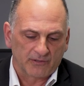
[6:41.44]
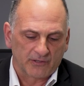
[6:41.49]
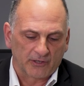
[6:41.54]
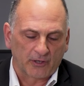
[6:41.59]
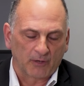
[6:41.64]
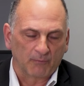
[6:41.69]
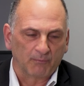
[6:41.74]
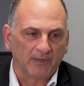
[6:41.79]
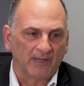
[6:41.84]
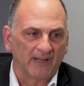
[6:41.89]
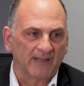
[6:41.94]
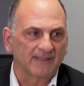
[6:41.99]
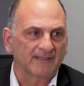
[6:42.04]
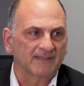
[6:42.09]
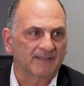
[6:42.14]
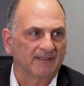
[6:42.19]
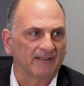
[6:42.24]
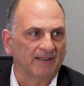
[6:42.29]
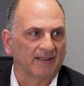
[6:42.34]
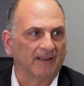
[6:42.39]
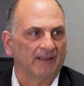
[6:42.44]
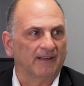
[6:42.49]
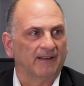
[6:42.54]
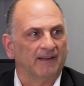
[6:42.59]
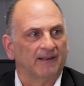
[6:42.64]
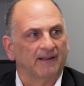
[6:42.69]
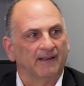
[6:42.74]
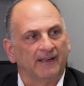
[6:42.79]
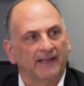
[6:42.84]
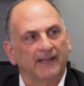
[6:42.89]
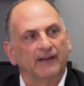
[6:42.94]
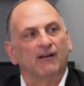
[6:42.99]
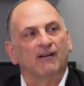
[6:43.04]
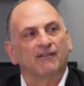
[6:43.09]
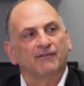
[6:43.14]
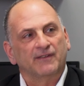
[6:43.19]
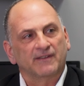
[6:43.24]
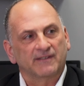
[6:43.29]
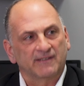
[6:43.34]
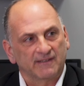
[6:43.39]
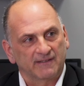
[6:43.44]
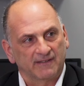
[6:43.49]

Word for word: SecurPlus uh, head office